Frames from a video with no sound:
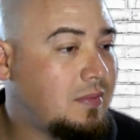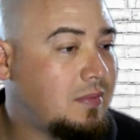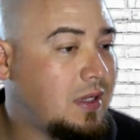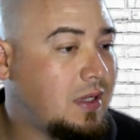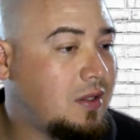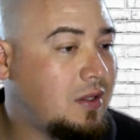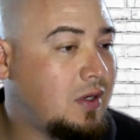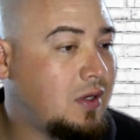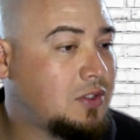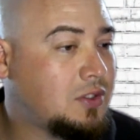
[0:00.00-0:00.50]

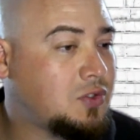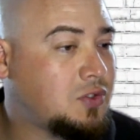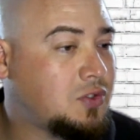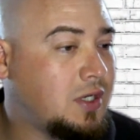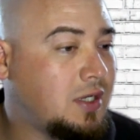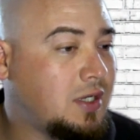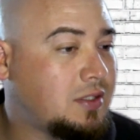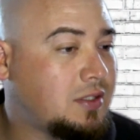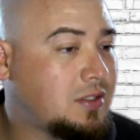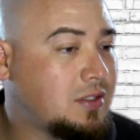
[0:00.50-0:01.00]
hello,
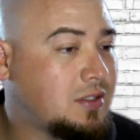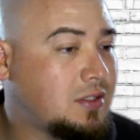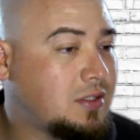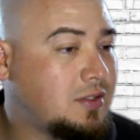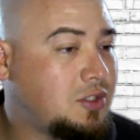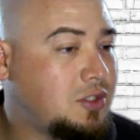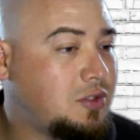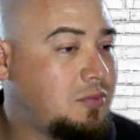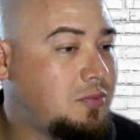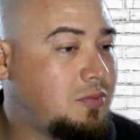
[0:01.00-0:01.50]
Andreas,
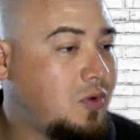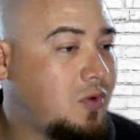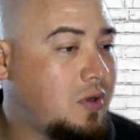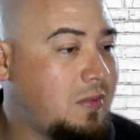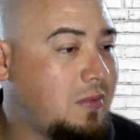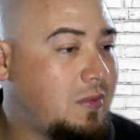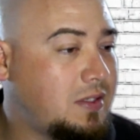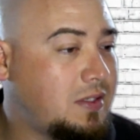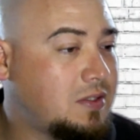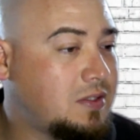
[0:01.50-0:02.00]
could you point
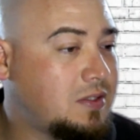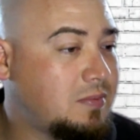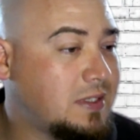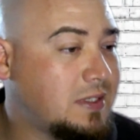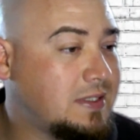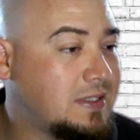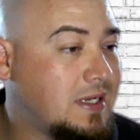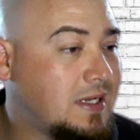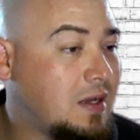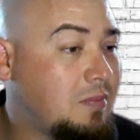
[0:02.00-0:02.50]
me to some
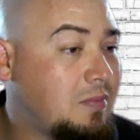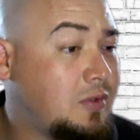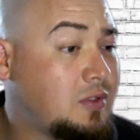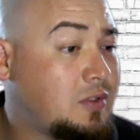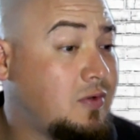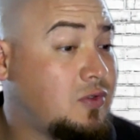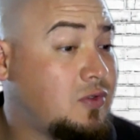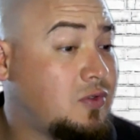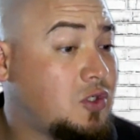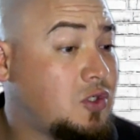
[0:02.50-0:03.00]
examples
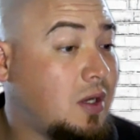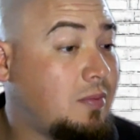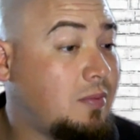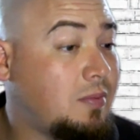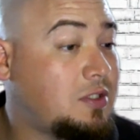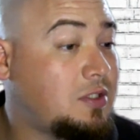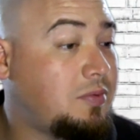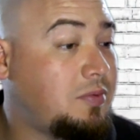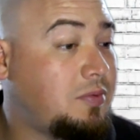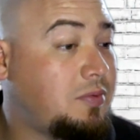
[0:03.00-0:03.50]
of
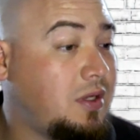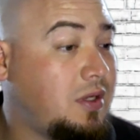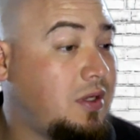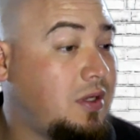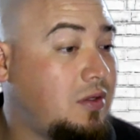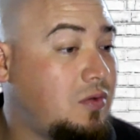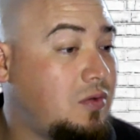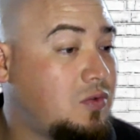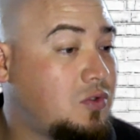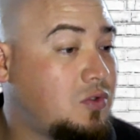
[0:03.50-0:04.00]
Strawbees being
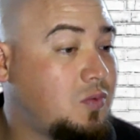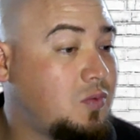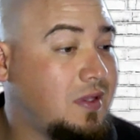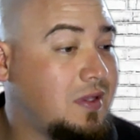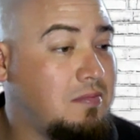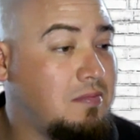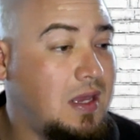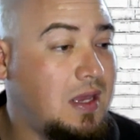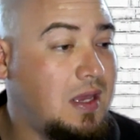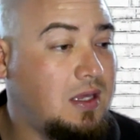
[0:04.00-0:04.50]
used with
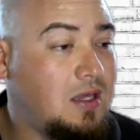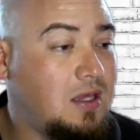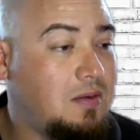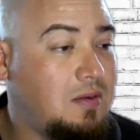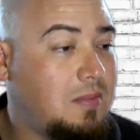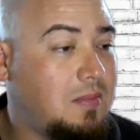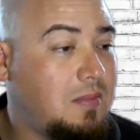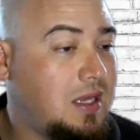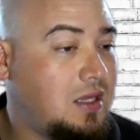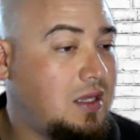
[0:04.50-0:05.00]

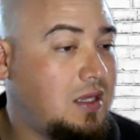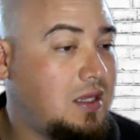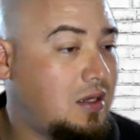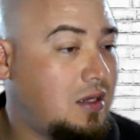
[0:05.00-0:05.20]
Makey?